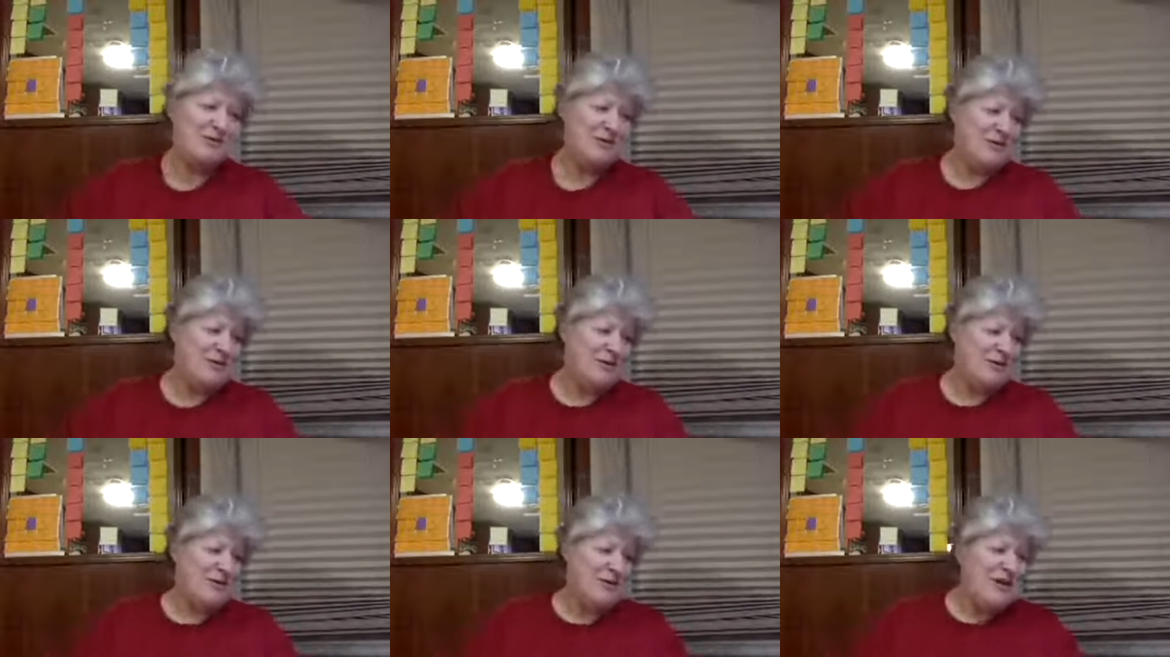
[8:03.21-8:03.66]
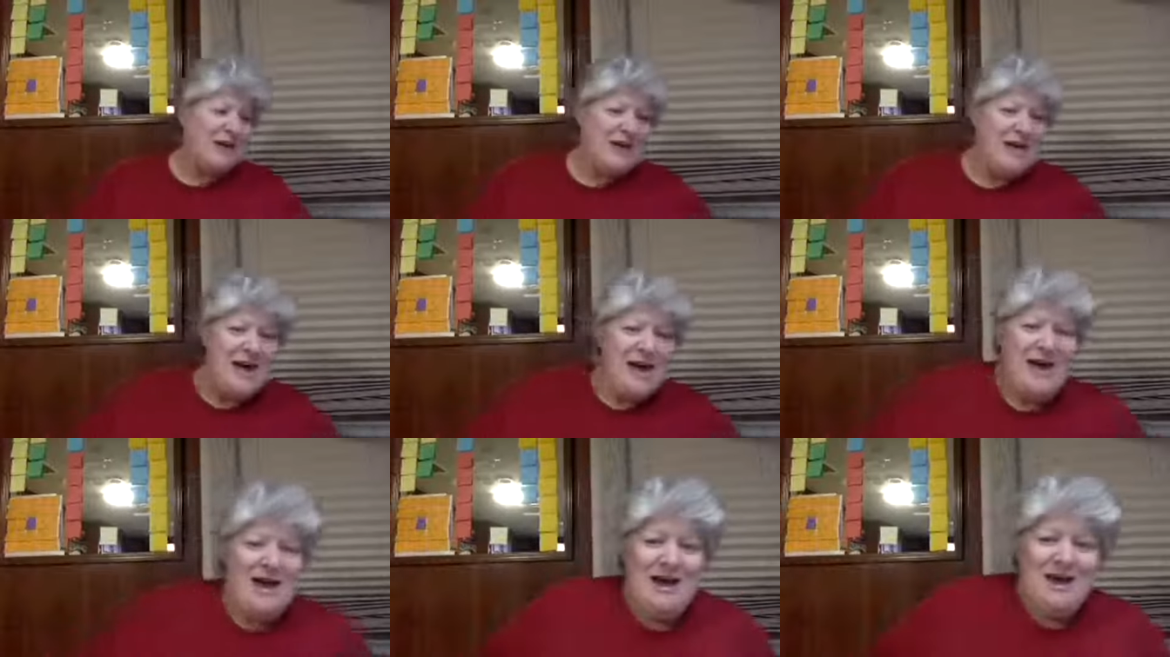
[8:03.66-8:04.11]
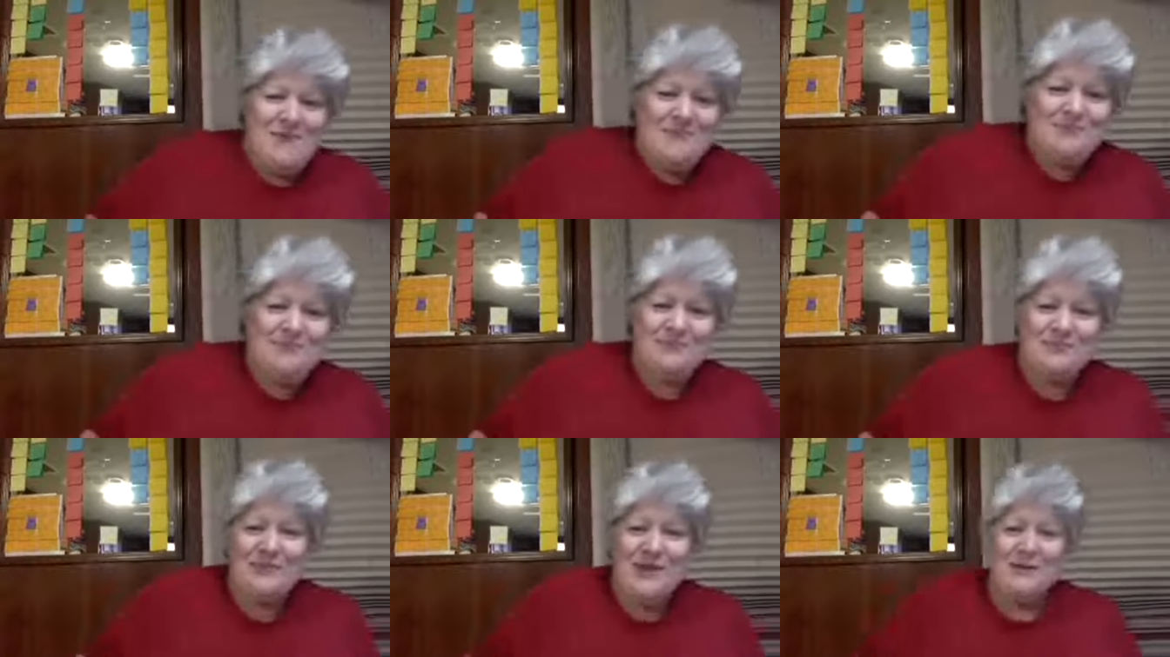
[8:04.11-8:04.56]
So
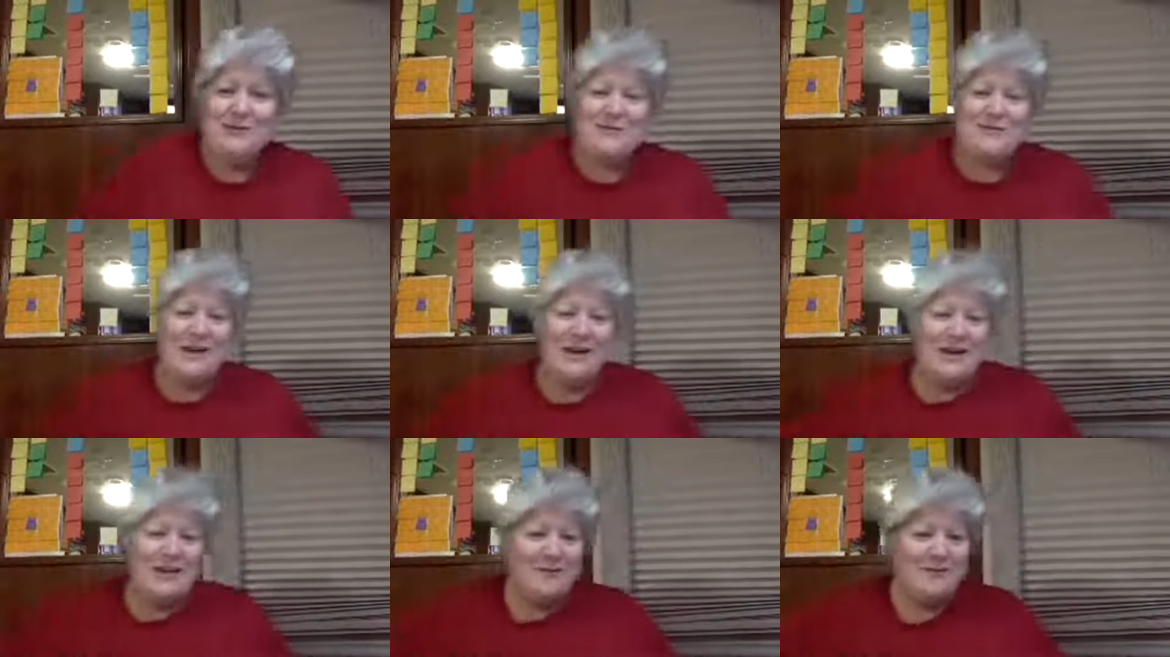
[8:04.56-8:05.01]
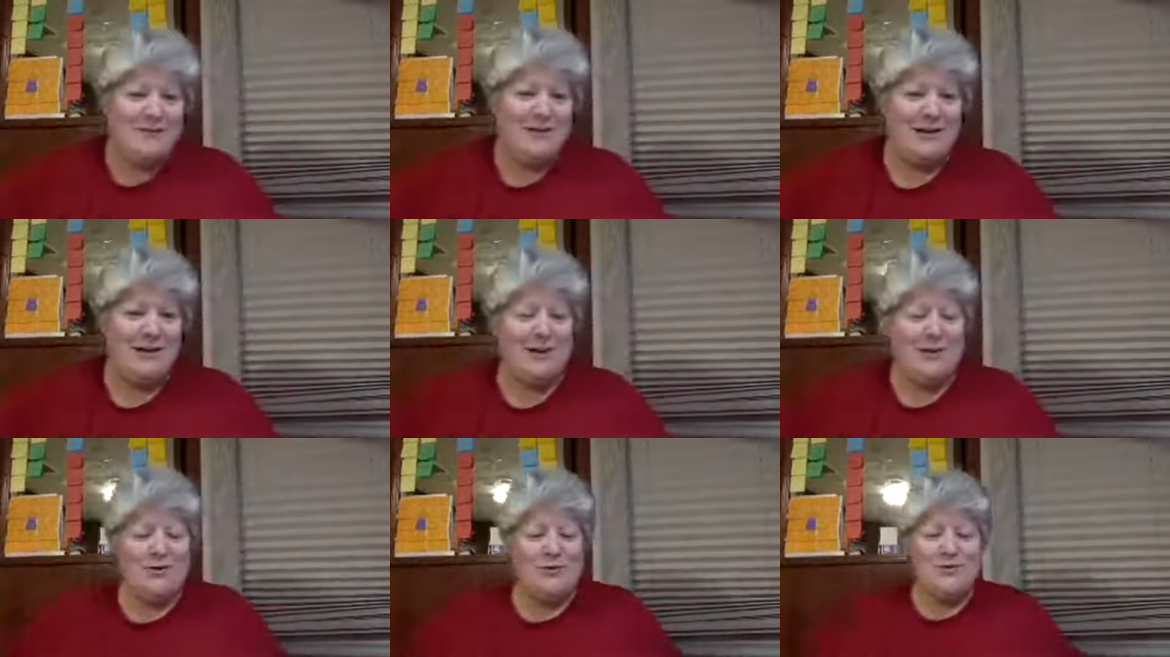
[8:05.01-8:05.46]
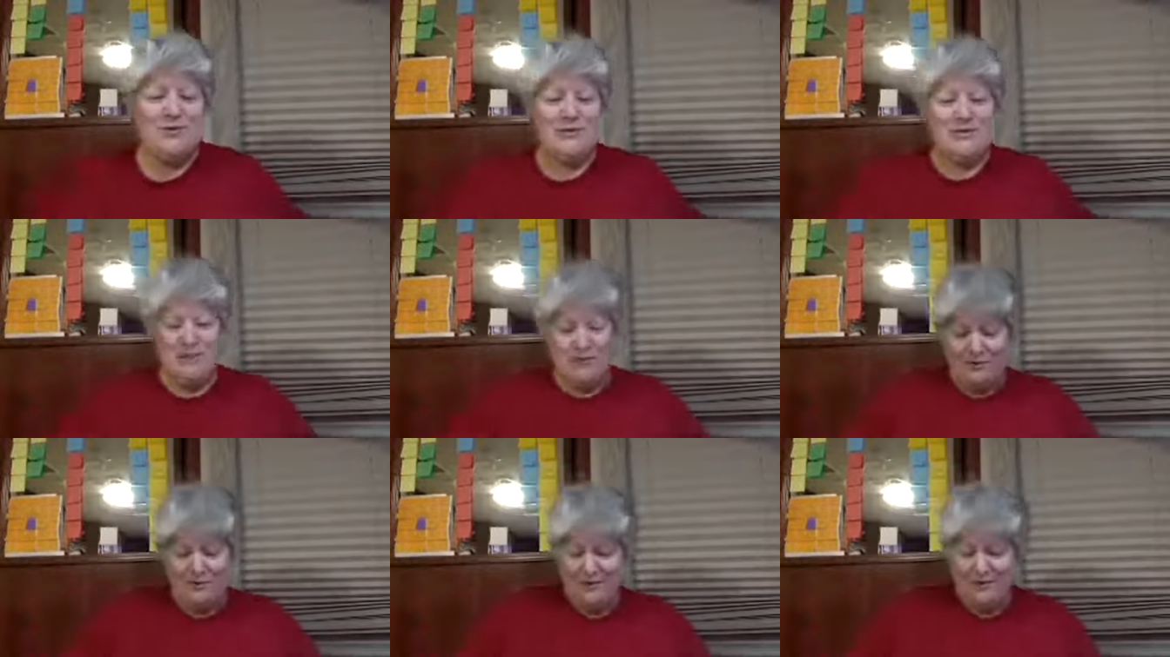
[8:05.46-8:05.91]
that was kind of really cool. He
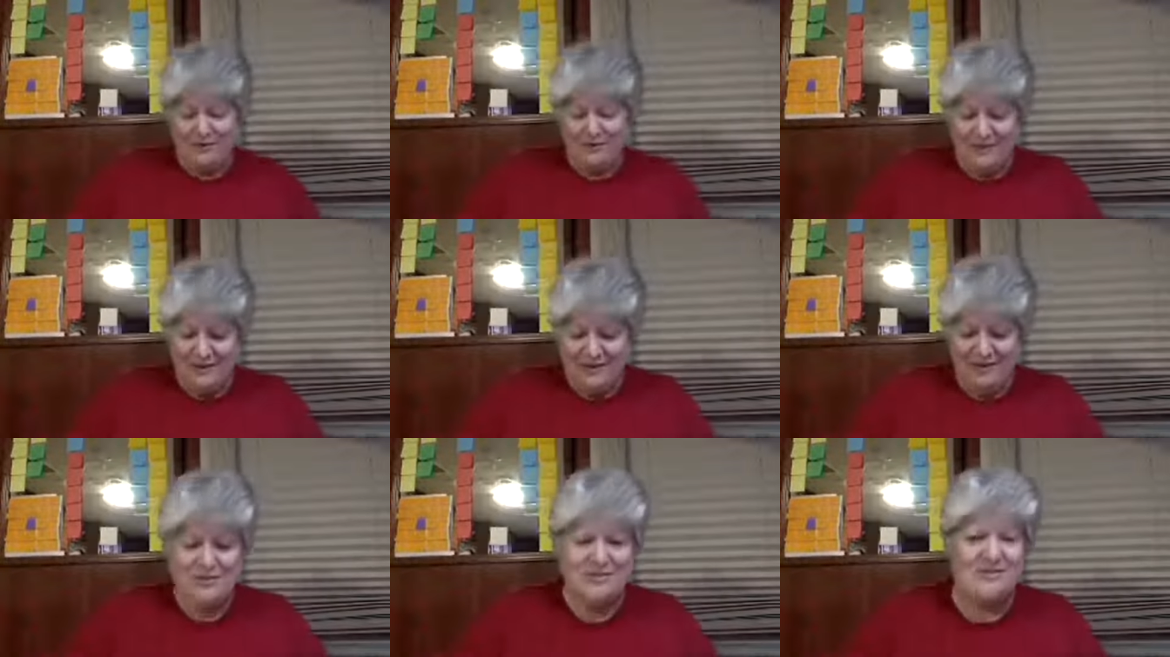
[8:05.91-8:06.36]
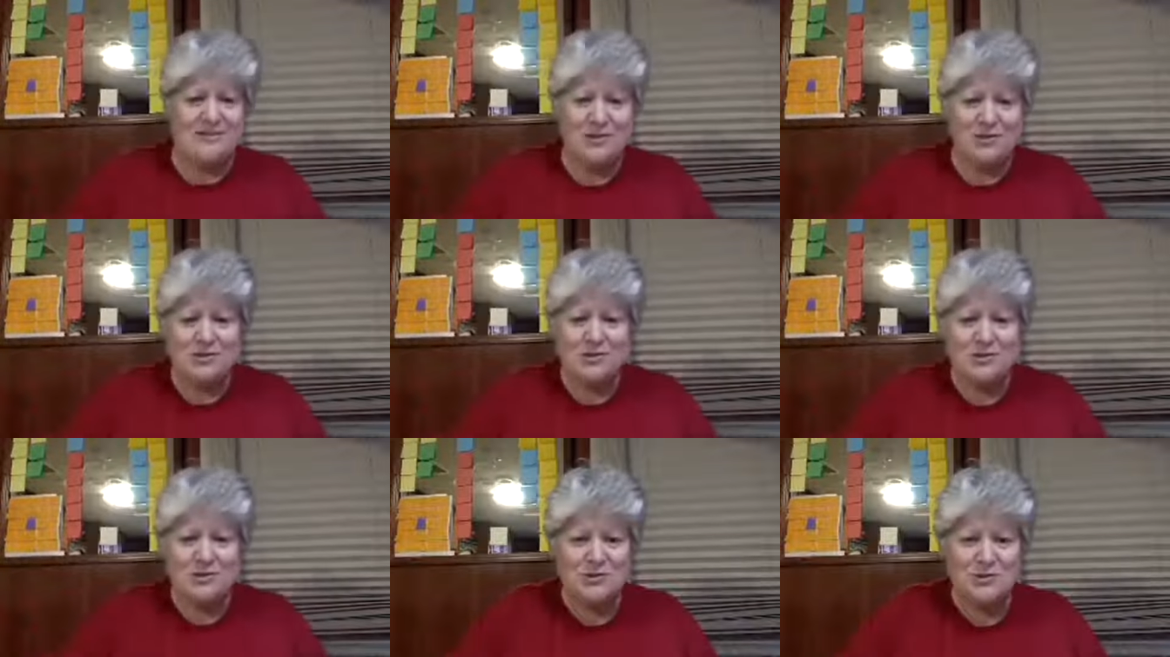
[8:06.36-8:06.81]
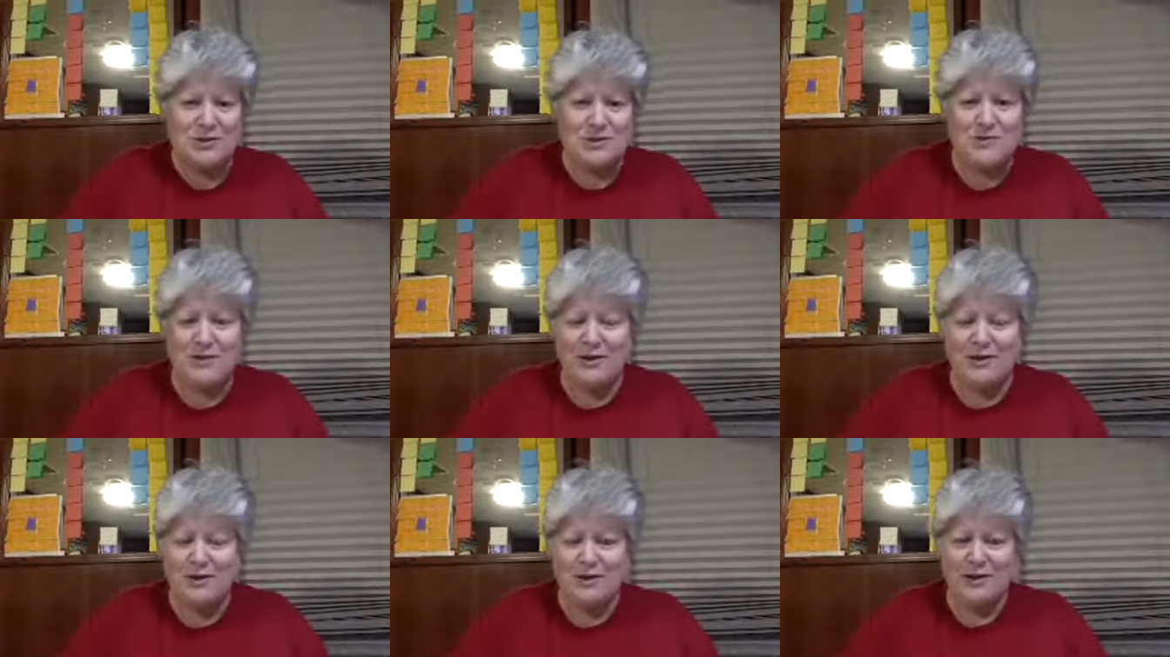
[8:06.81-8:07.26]
says, he says, don't just do
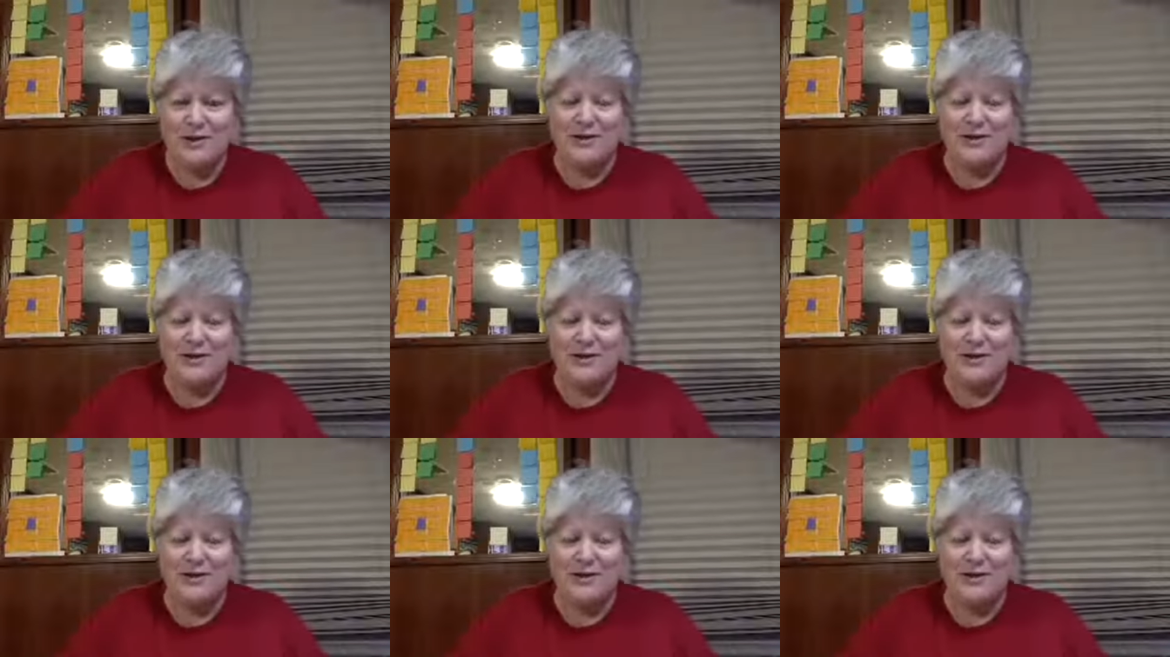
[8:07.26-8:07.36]
Israel.